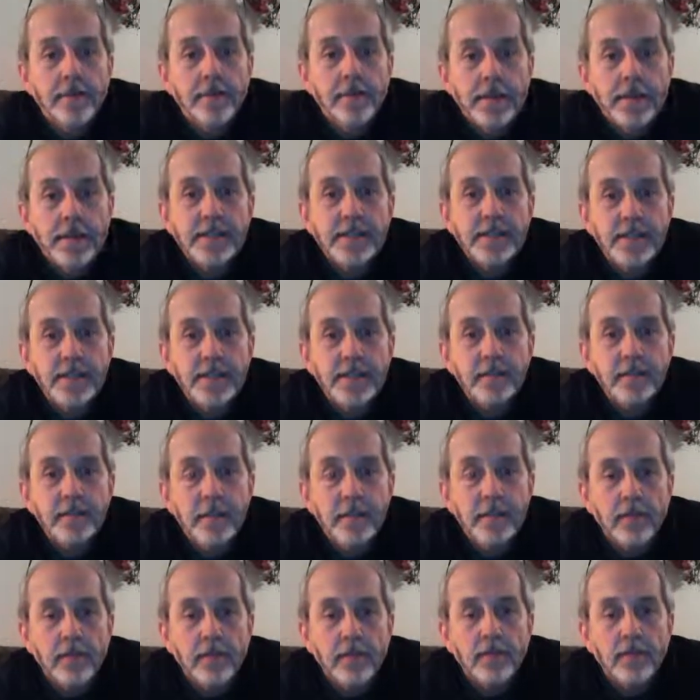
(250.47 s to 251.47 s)
This is the
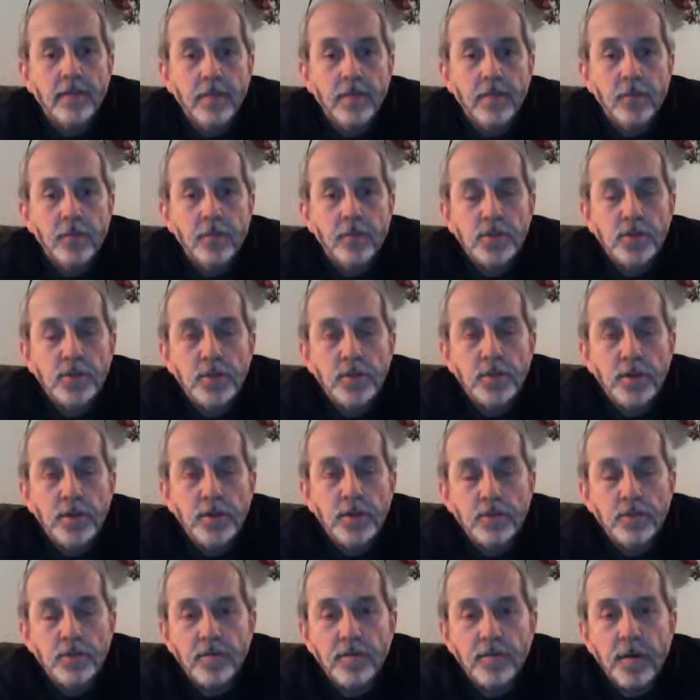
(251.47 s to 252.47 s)
level at which we're
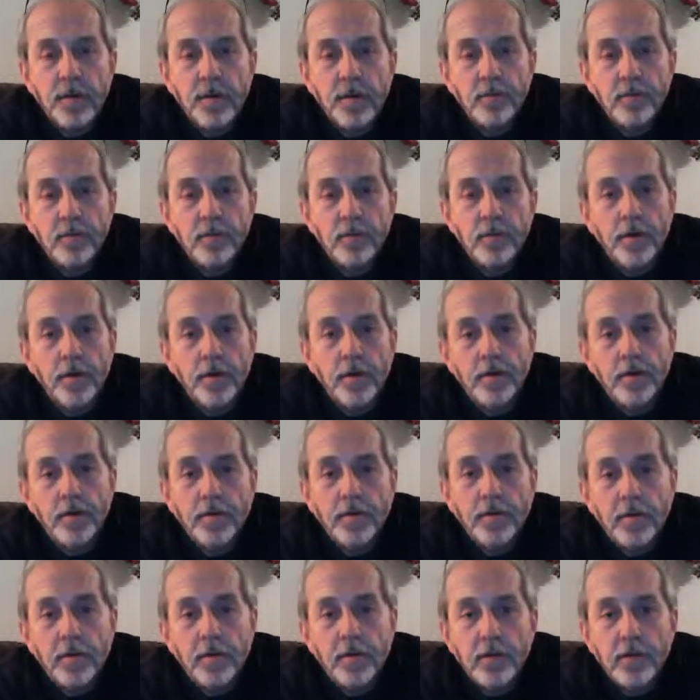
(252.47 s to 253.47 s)
going to try to run our
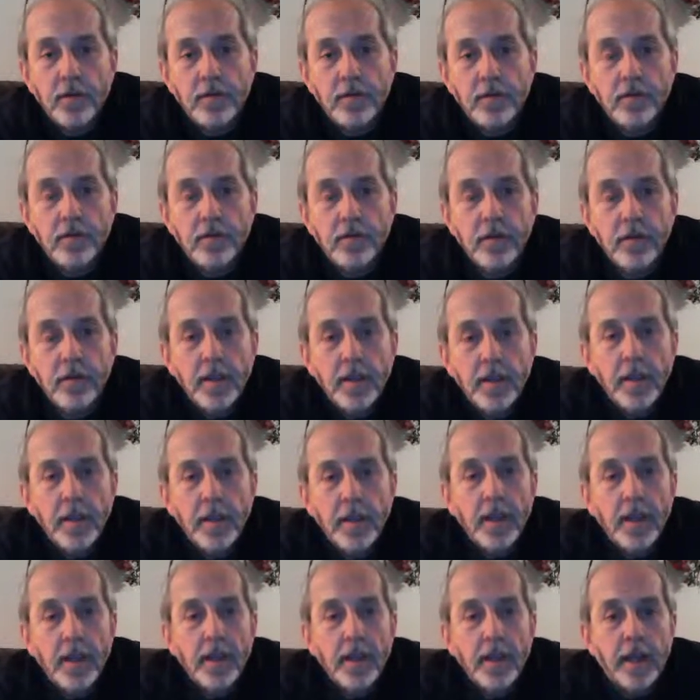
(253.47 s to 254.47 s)
discussions,
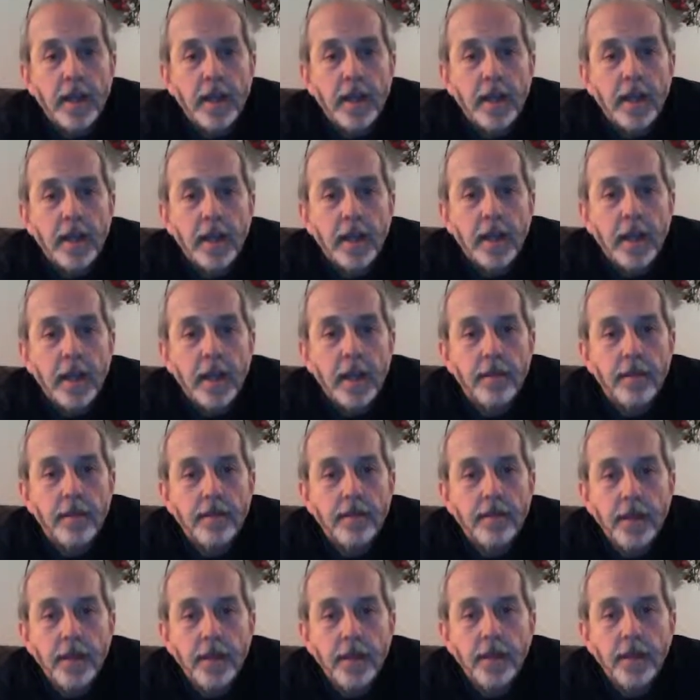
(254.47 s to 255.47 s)
and I
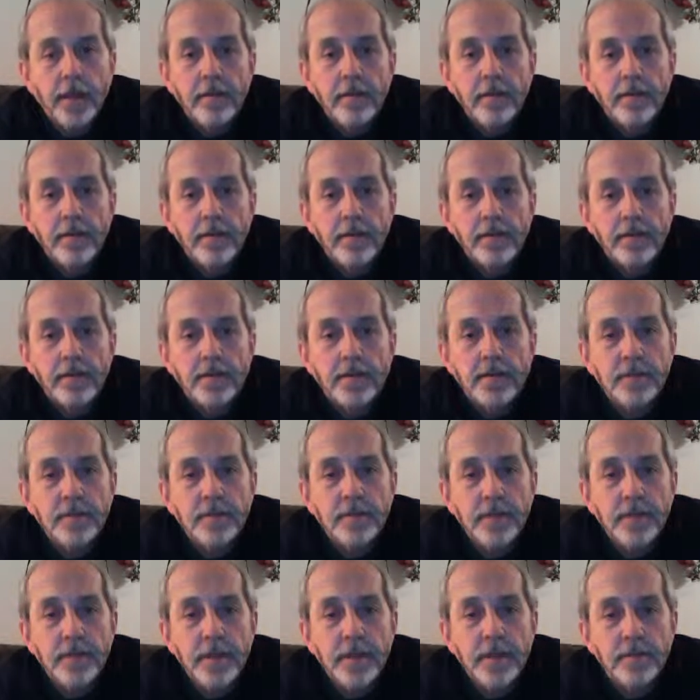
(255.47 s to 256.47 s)
think that it's
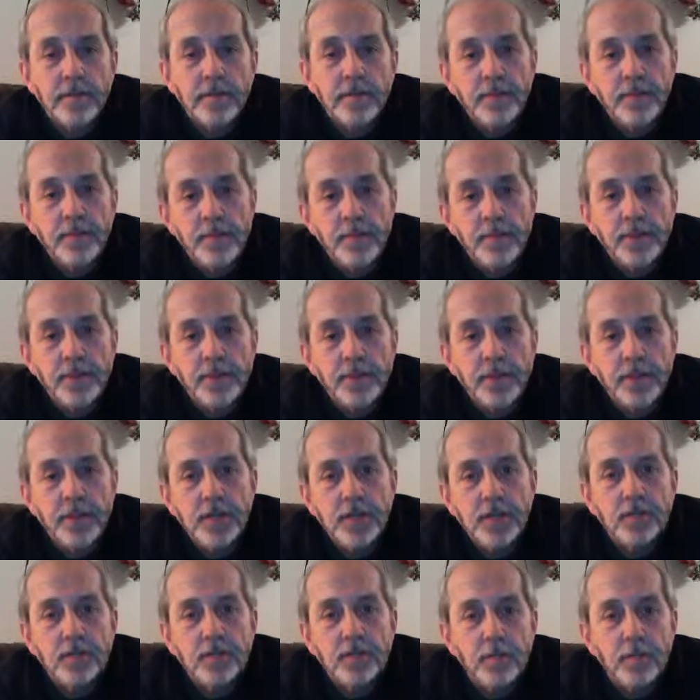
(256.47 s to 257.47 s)
going to be a bit of a
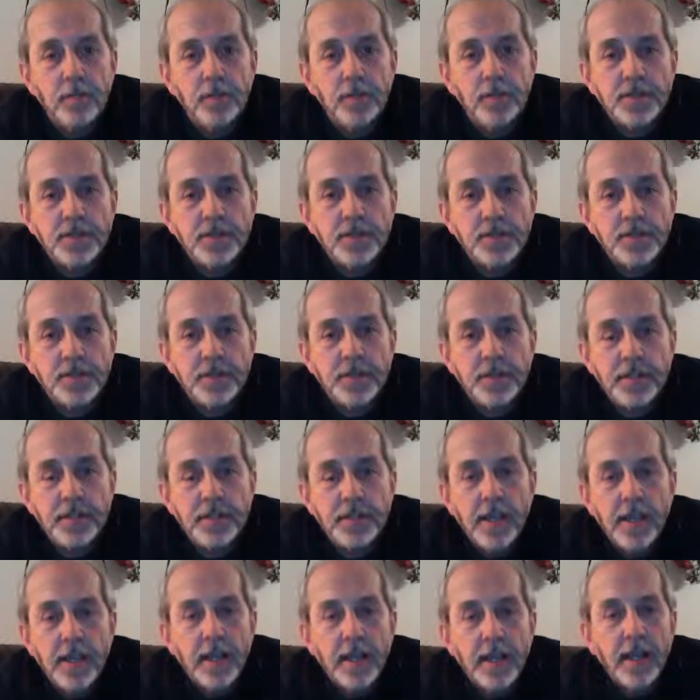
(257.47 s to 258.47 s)
change for most of
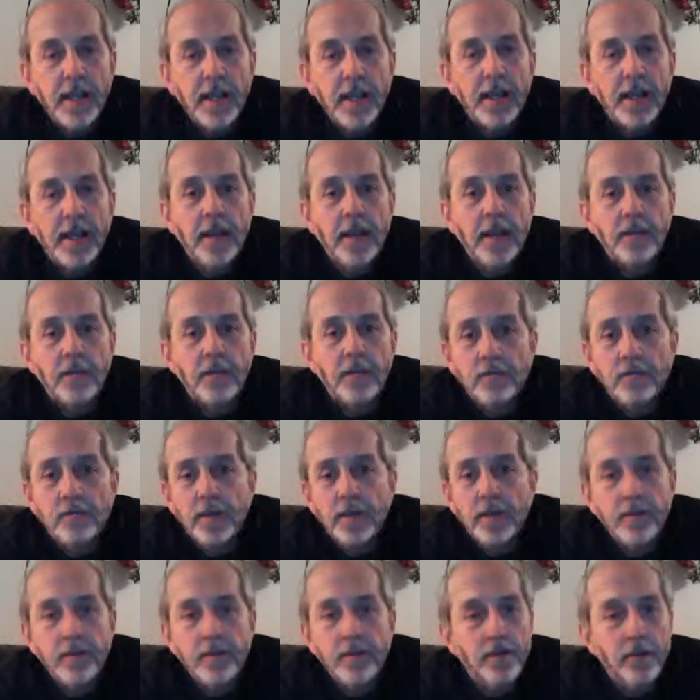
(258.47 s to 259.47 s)
us, and you'll
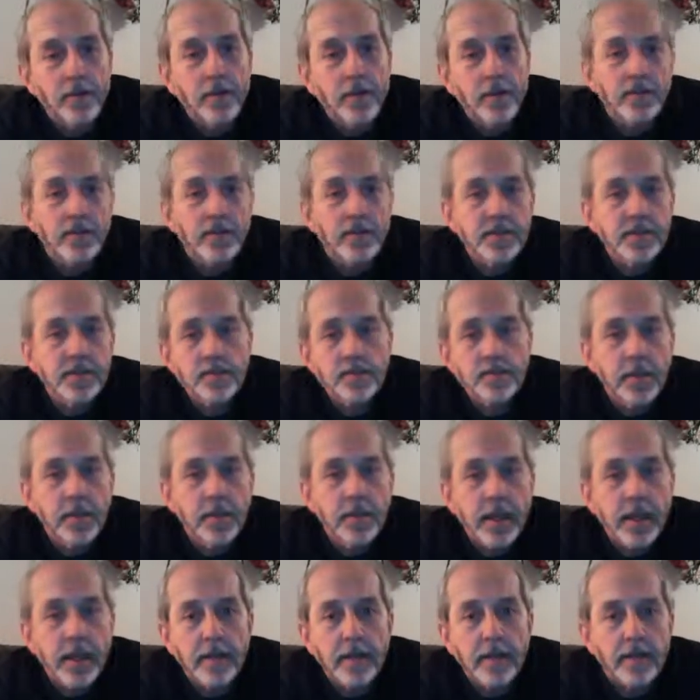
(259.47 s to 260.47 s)
find that we all slip
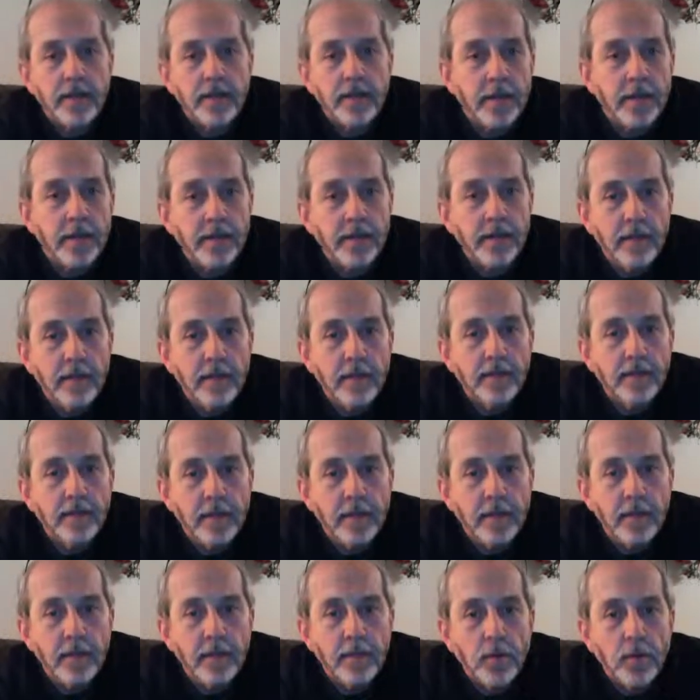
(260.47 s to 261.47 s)
back into that
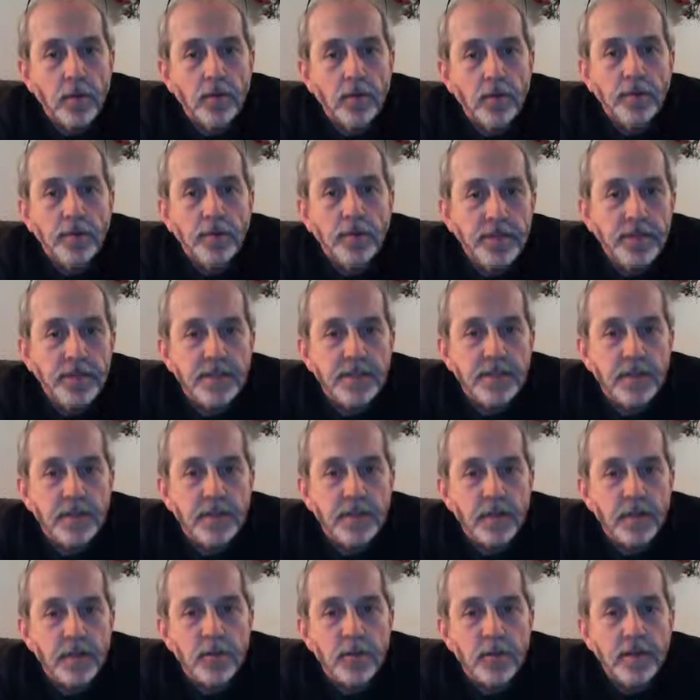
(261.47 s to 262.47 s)
fan mode, but it's
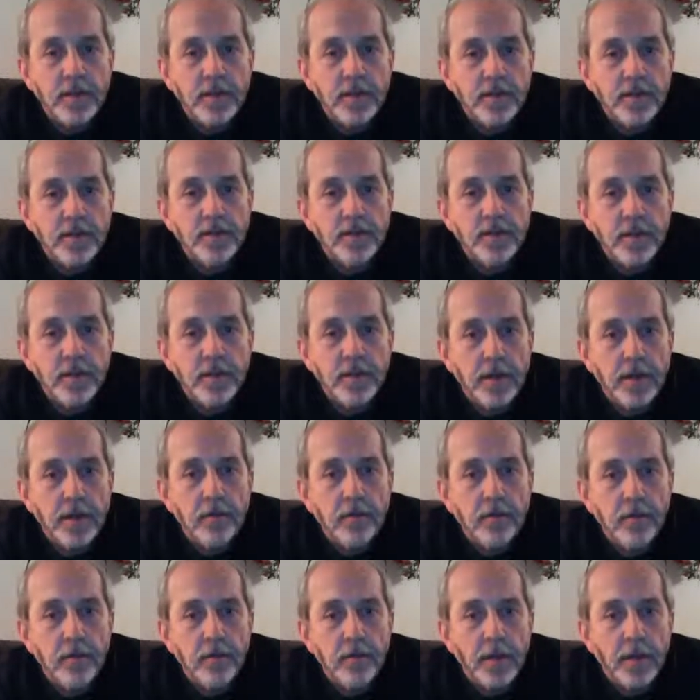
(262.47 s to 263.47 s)
something I want us all to be
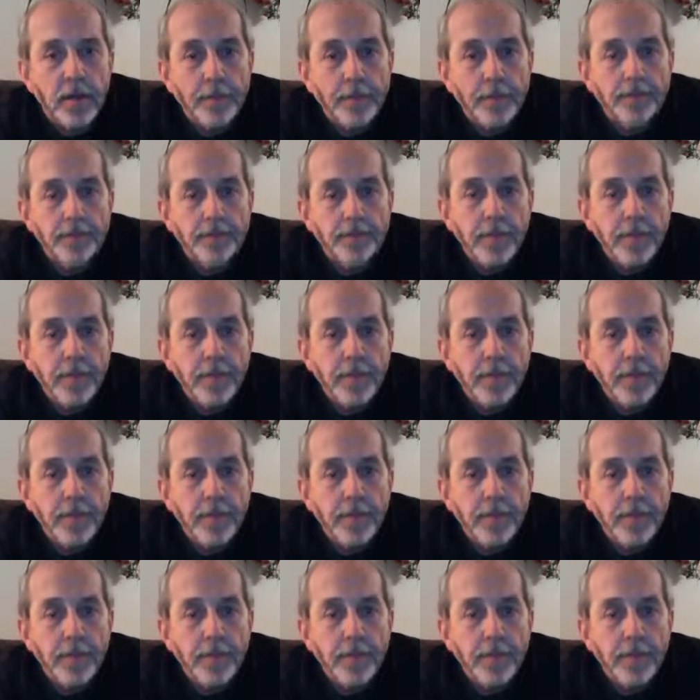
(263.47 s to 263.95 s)
careful about.